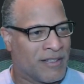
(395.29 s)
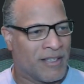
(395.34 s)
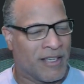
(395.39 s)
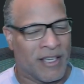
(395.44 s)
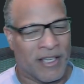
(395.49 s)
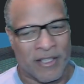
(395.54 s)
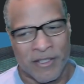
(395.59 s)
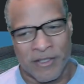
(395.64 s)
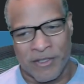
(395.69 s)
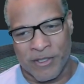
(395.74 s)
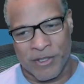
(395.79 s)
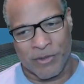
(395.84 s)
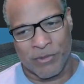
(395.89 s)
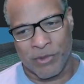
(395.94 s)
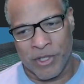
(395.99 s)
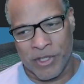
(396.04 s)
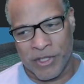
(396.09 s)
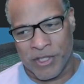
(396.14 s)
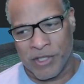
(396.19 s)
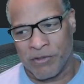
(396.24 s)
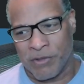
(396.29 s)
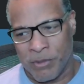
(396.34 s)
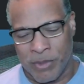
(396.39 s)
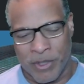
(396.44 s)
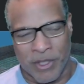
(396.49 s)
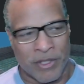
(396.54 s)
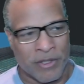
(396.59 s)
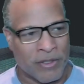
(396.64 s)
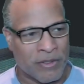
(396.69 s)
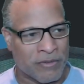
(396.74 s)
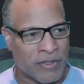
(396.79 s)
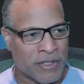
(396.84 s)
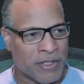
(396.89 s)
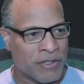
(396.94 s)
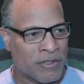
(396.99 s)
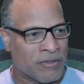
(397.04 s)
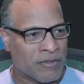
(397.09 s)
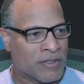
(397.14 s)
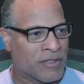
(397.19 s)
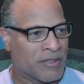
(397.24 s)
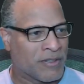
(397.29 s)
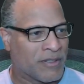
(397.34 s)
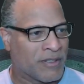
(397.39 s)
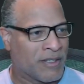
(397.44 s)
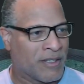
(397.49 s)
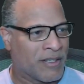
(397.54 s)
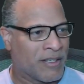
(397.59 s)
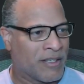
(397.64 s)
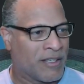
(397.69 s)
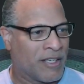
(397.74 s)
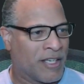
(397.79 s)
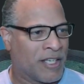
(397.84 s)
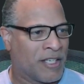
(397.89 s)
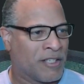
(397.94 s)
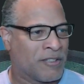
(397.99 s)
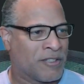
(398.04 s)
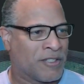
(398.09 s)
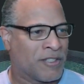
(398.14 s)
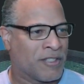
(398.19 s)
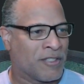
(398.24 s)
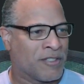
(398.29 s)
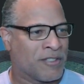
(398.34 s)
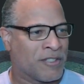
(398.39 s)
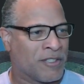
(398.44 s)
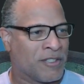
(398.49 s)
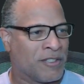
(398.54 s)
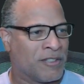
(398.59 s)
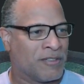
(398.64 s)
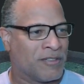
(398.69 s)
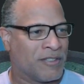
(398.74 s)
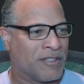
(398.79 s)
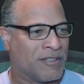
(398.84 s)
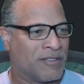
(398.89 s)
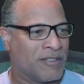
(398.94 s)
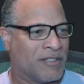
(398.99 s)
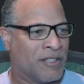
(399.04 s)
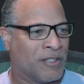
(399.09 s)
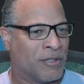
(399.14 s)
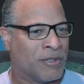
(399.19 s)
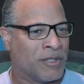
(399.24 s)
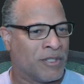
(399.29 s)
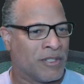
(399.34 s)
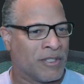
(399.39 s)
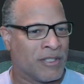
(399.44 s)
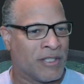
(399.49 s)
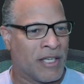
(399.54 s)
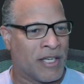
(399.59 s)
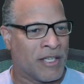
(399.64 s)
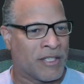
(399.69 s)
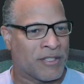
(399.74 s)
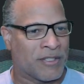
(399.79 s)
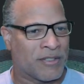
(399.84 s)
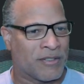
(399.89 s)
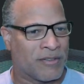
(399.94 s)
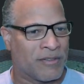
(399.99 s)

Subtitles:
And it just rinse and repeat over and over. And as you can see, in the last